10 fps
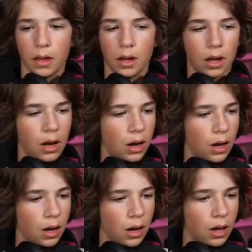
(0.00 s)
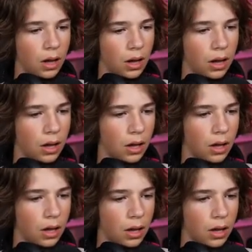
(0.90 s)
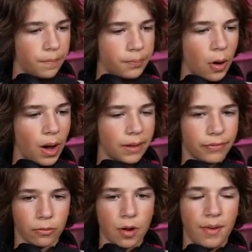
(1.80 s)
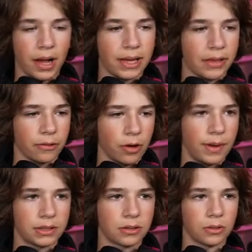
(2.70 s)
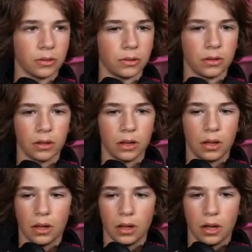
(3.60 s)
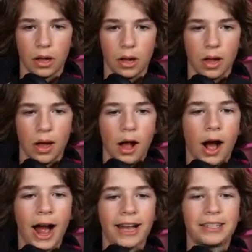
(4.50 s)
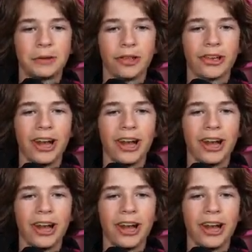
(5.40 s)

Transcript: Alright. Bro, I love the robot. Yeah, the robot's cool. Alright, dude, look at all,